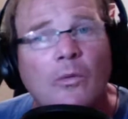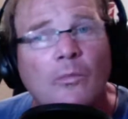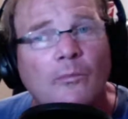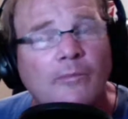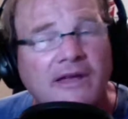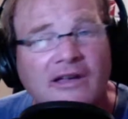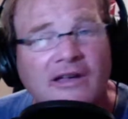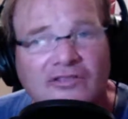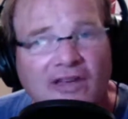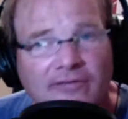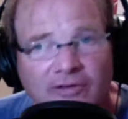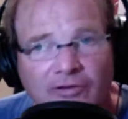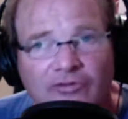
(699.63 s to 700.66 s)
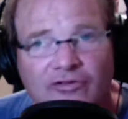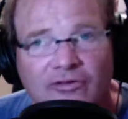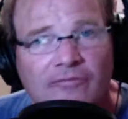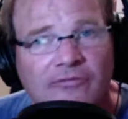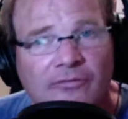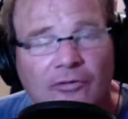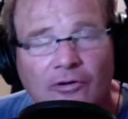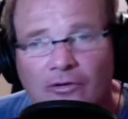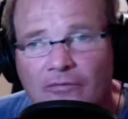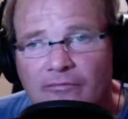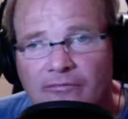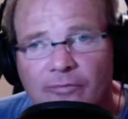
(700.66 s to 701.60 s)
because I've used them
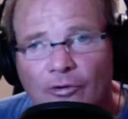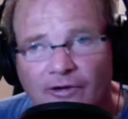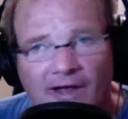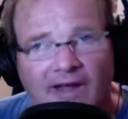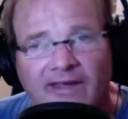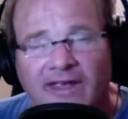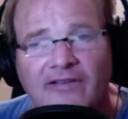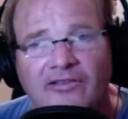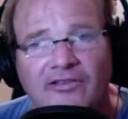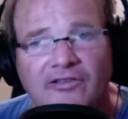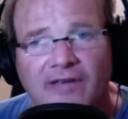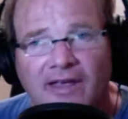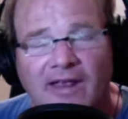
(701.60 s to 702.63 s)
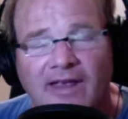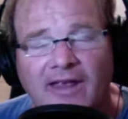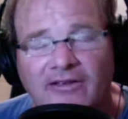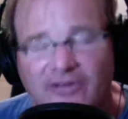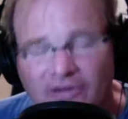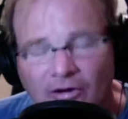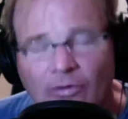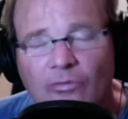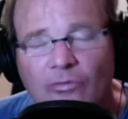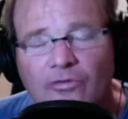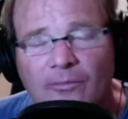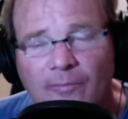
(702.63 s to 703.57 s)
for four decades and I know
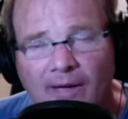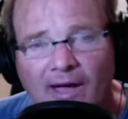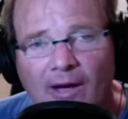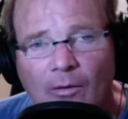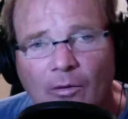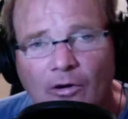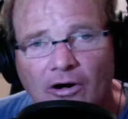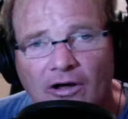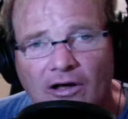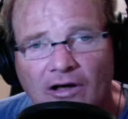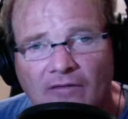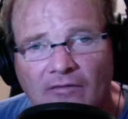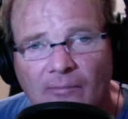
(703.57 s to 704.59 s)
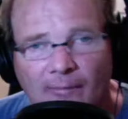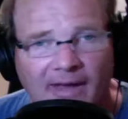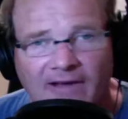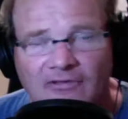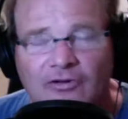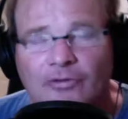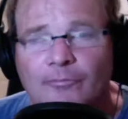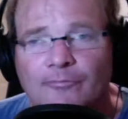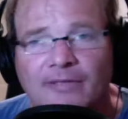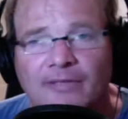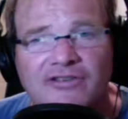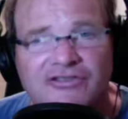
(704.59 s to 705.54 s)
the power of a mag loop.
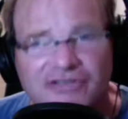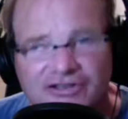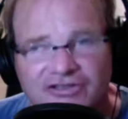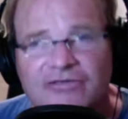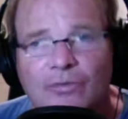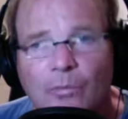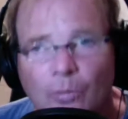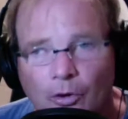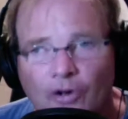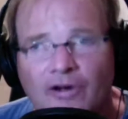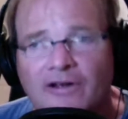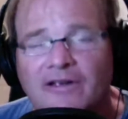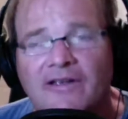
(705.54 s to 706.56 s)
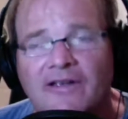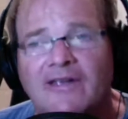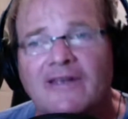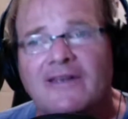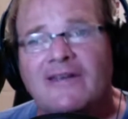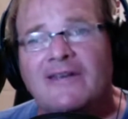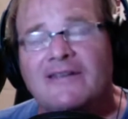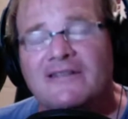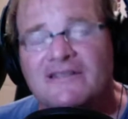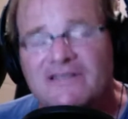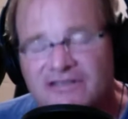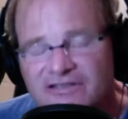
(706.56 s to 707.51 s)
They just work.
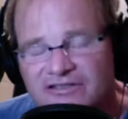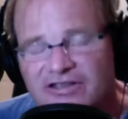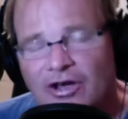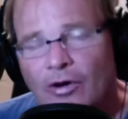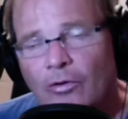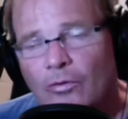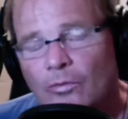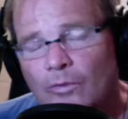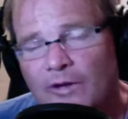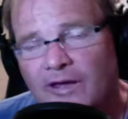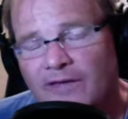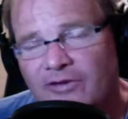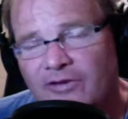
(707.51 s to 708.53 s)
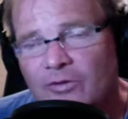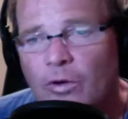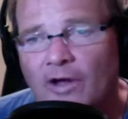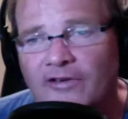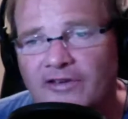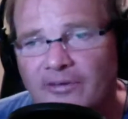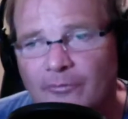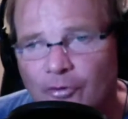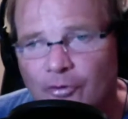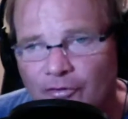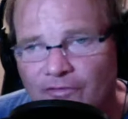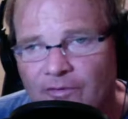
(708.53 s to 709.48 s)
So, if you want to
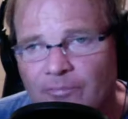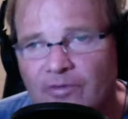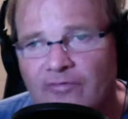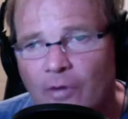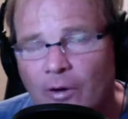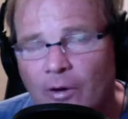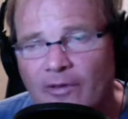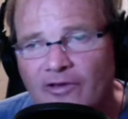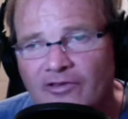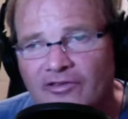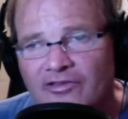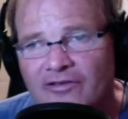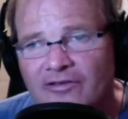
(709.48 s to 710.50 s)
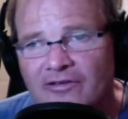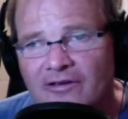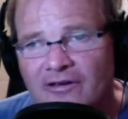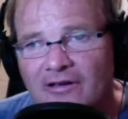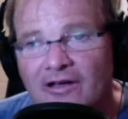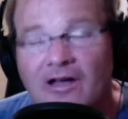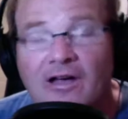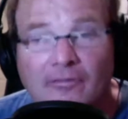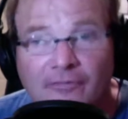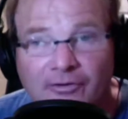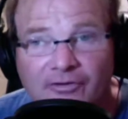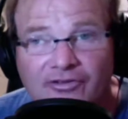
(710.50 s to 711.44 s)
improve the performance
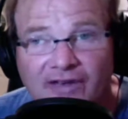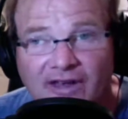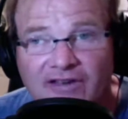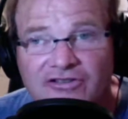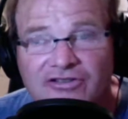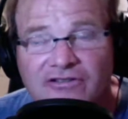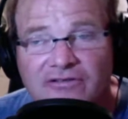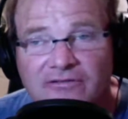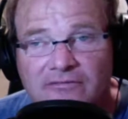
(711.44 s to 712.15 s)
of your station,